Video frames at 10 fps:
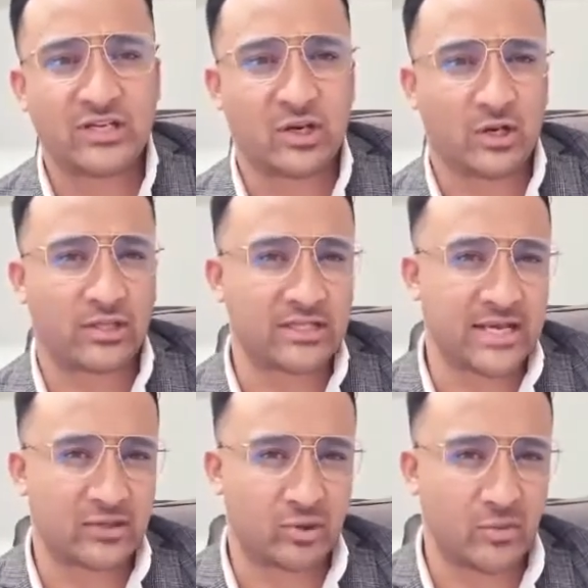a lot of things
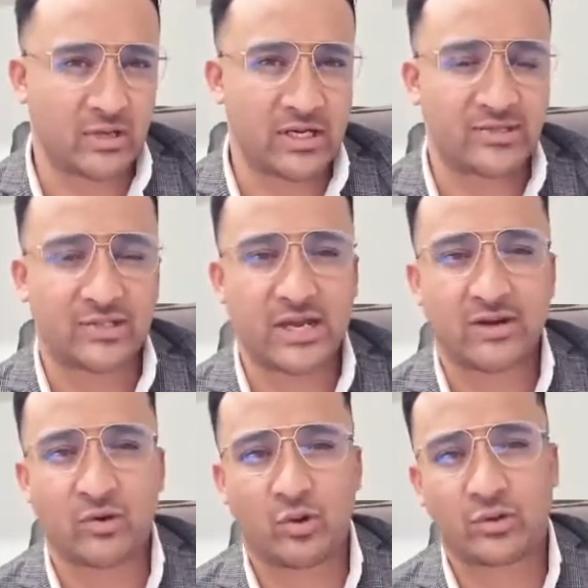has not been
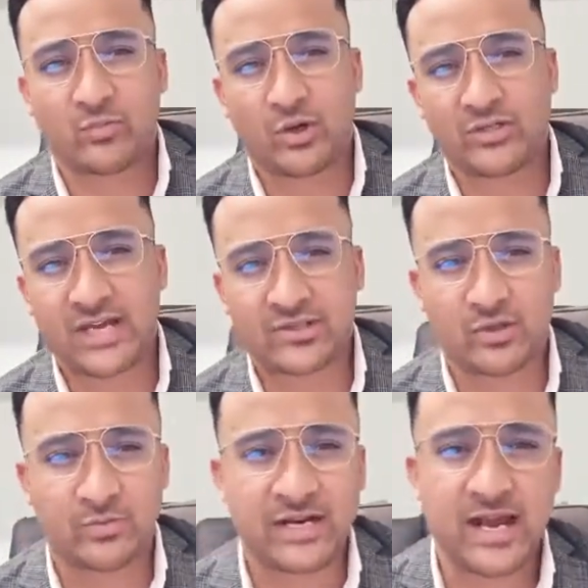legislated or the policy has
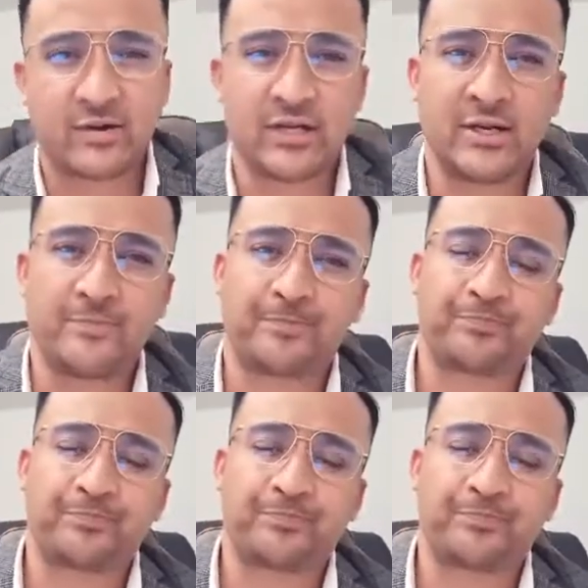not been out yet.